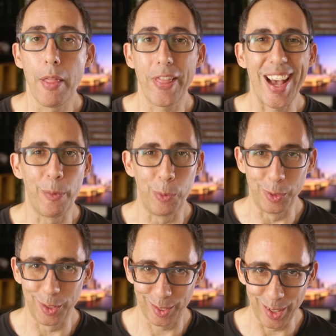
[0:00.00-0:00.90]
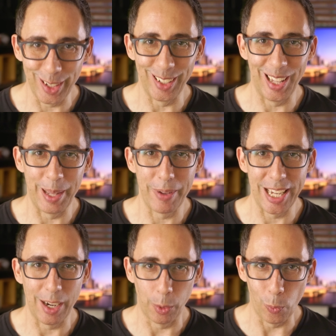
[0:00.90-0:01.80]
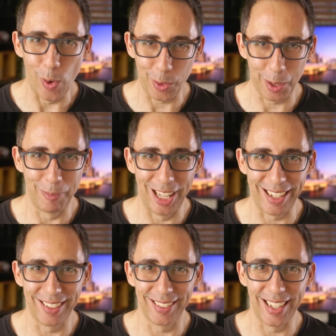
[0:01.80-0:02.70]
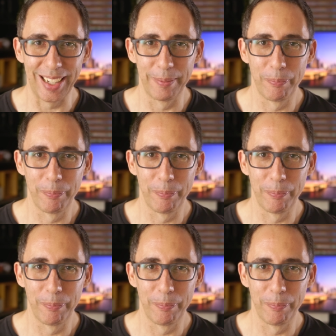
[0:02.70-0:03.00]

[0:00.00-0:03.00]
That would certainly be a welcome legacy.